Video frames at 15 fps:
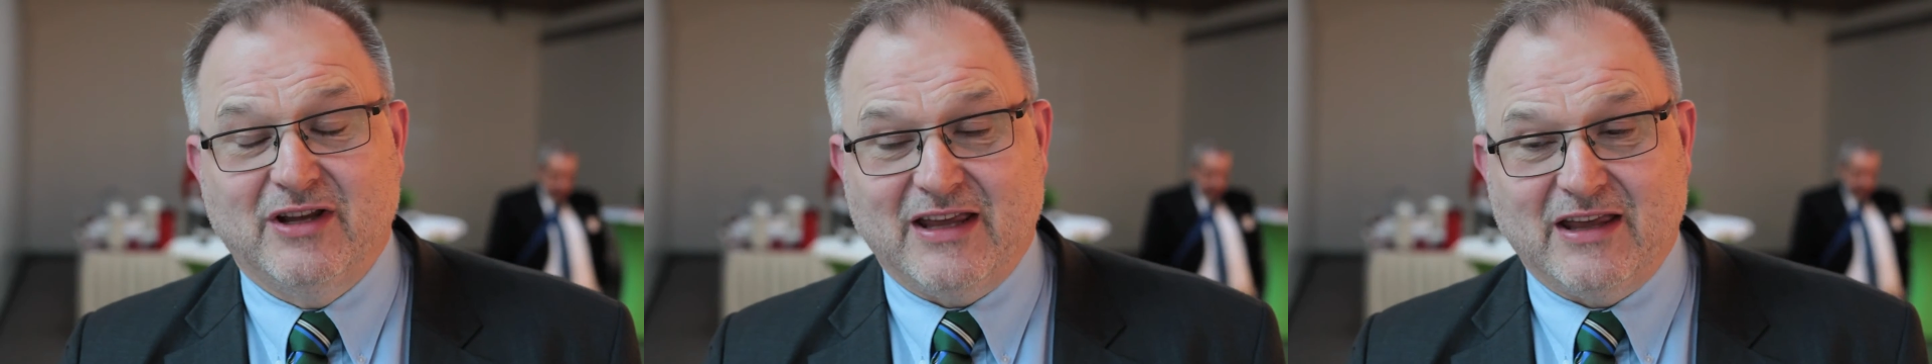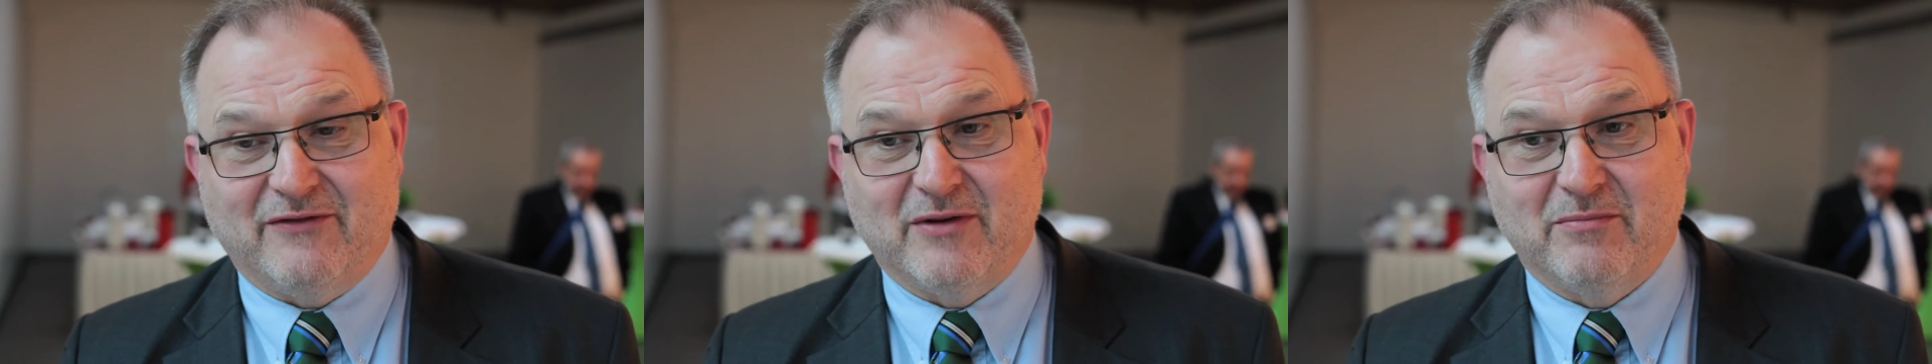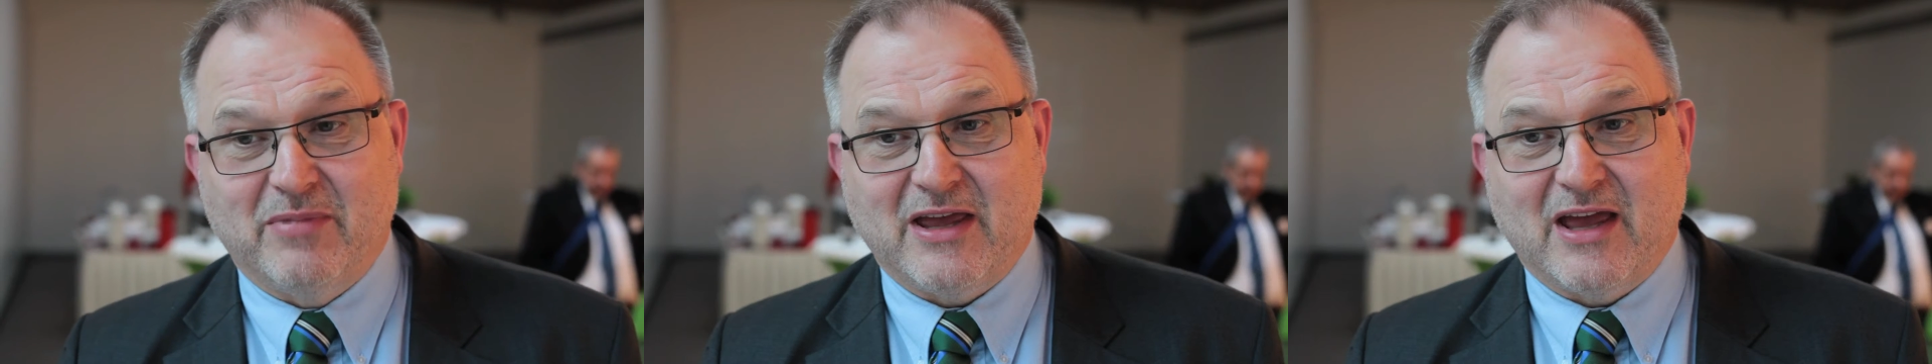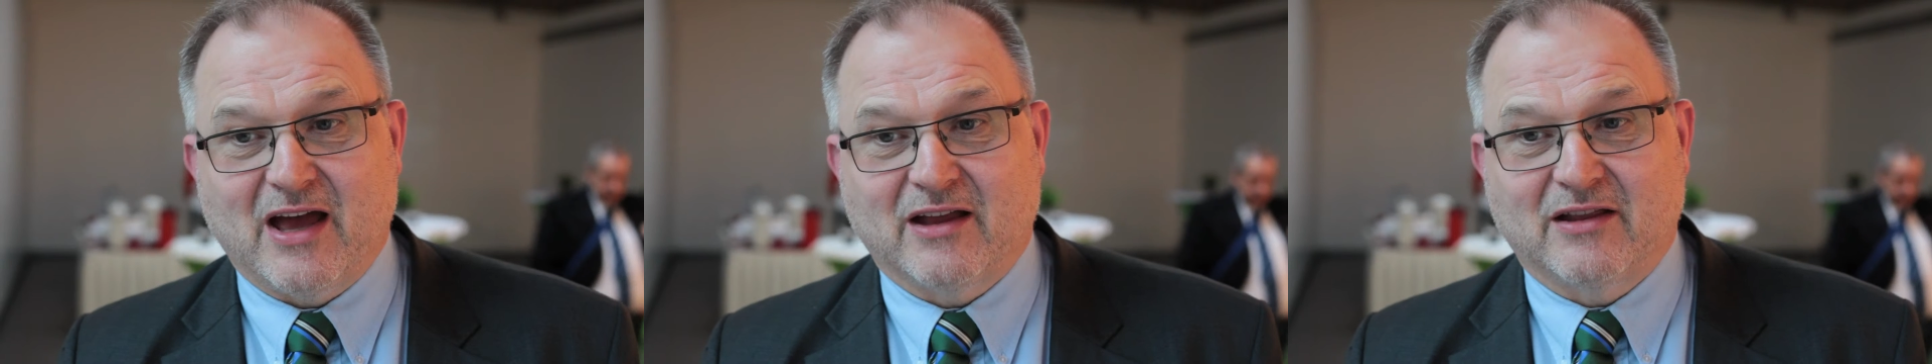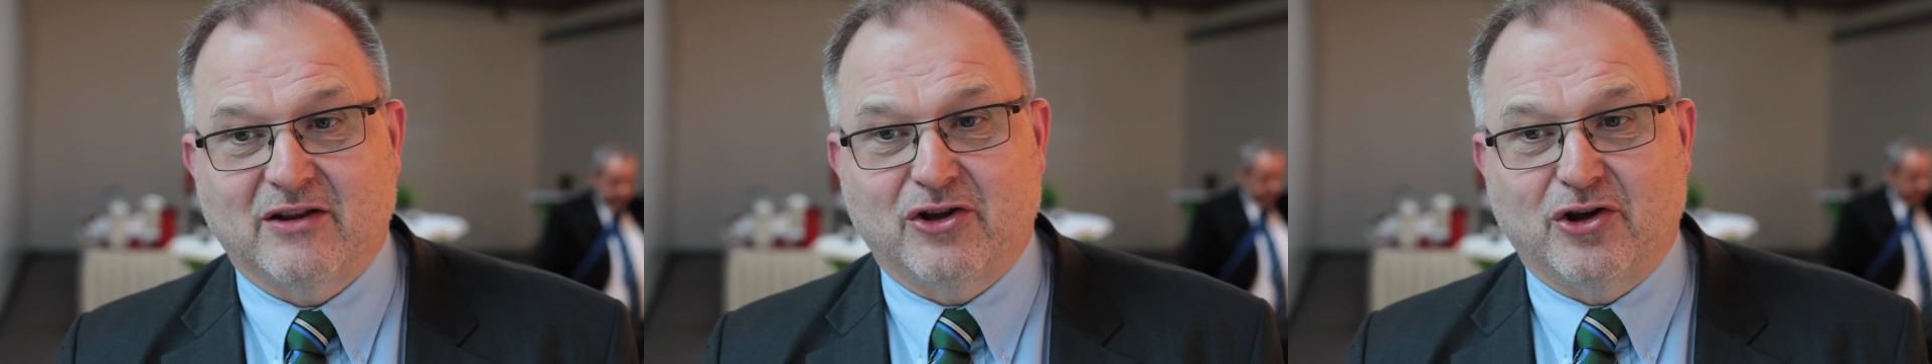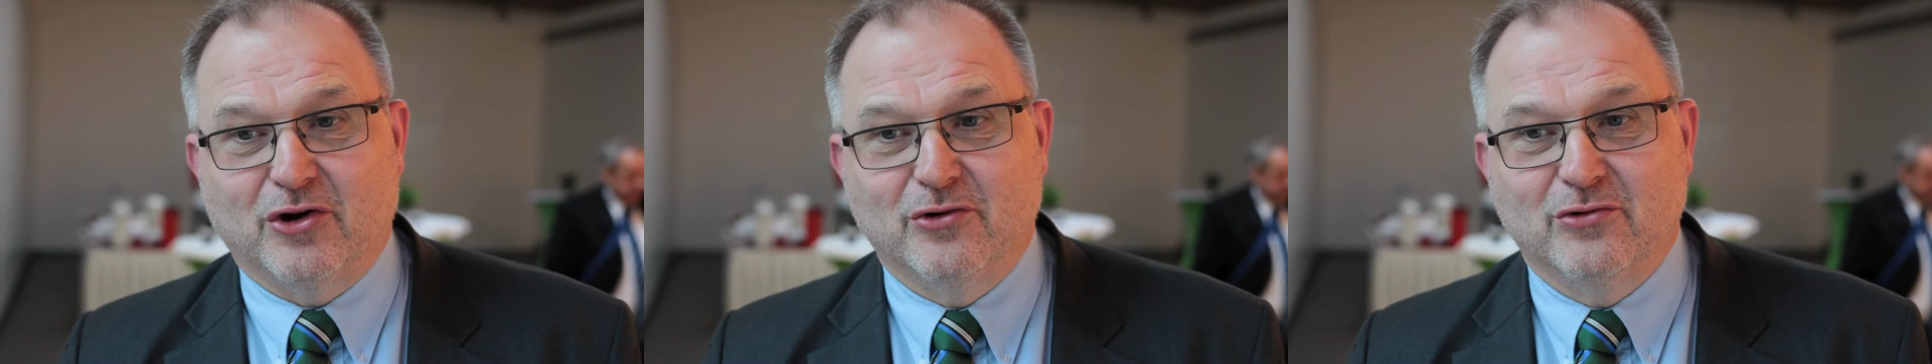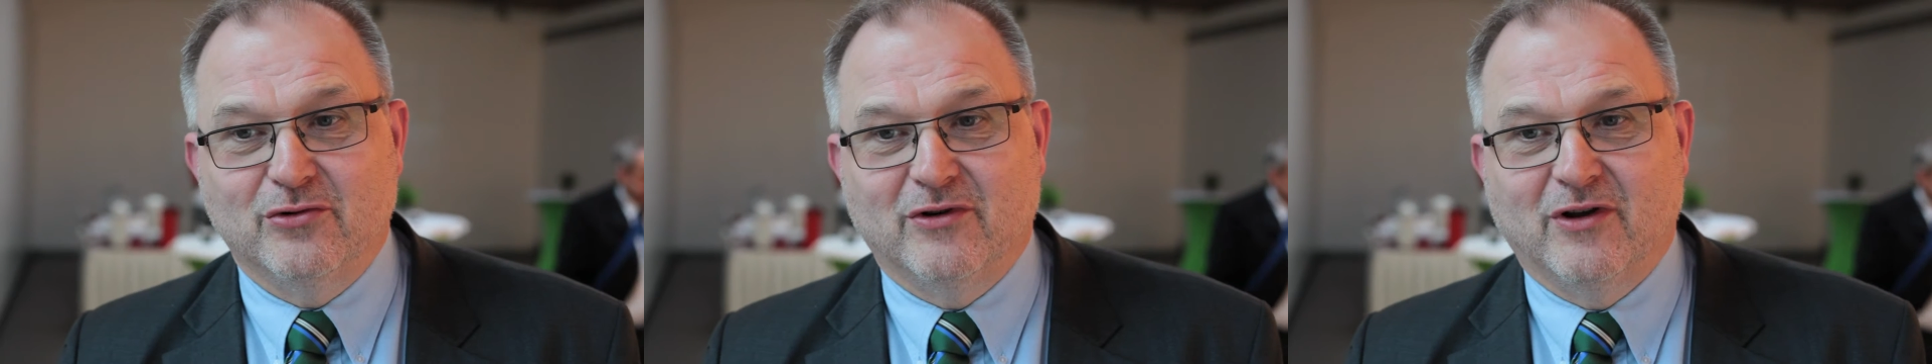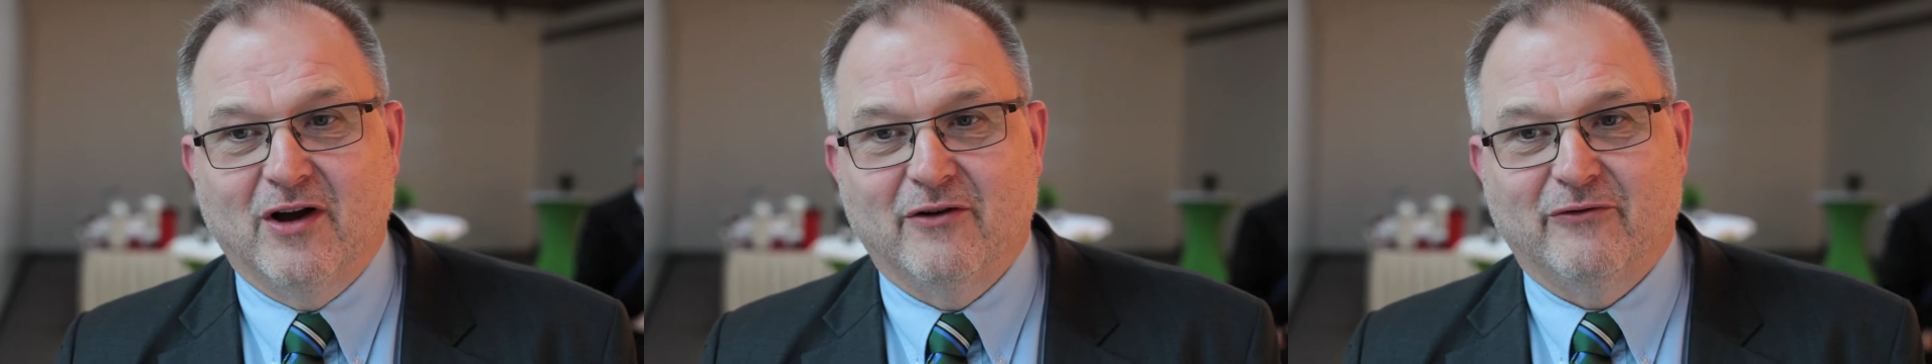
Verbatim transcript: even be a tool